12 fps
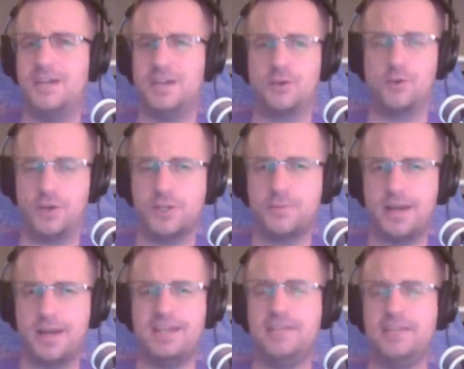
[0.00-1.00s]
of crushed by
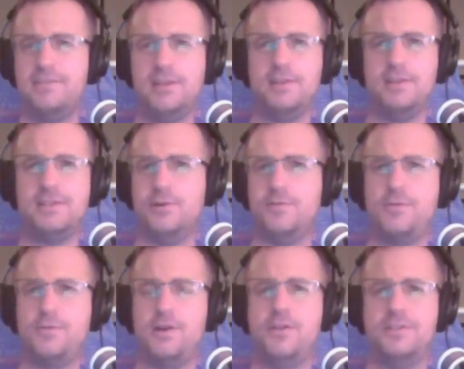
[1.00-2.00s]
it, even though that Syrio
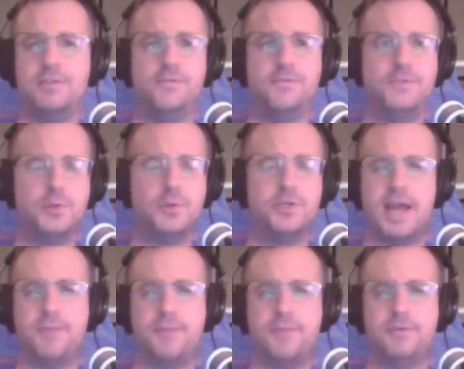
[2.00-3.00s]
Forel is in fewer
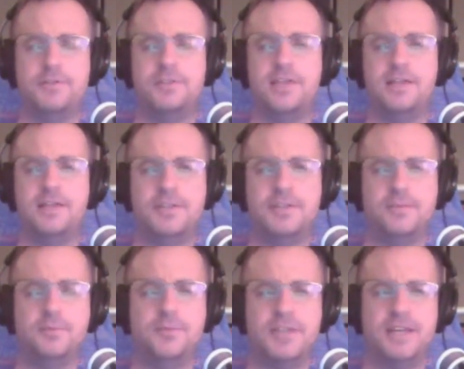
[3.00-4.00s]
chapters than
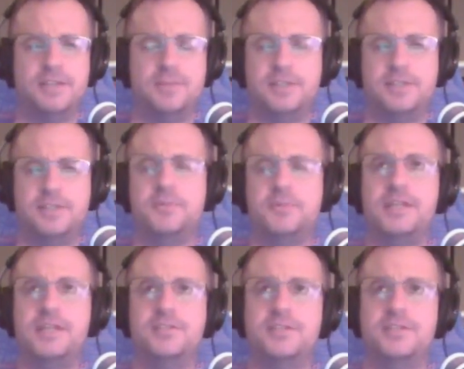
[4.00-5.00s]
Septim Ordain is. I mean, Septim
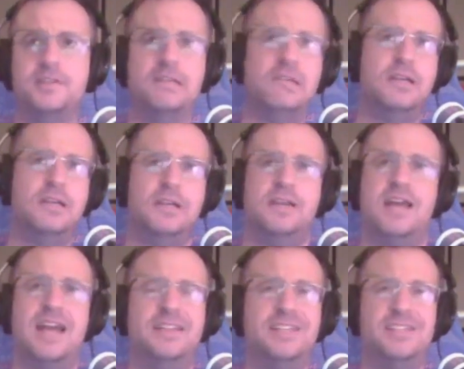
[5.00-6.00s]
Ordain is in
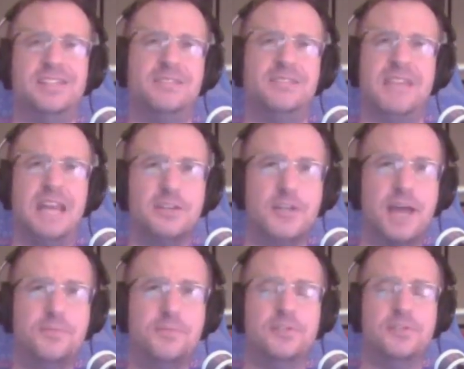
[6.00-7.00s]
at least 10
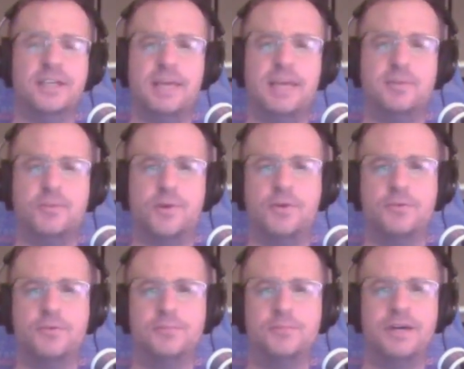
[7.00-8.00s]
chapters in a Game of
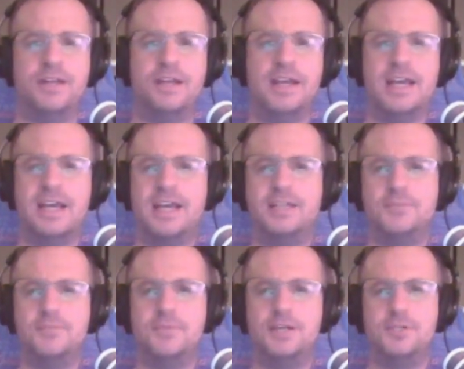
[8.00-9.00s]
Thrones, but it's
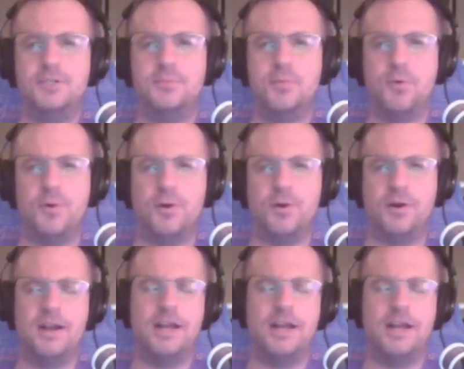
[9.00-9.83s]
much more,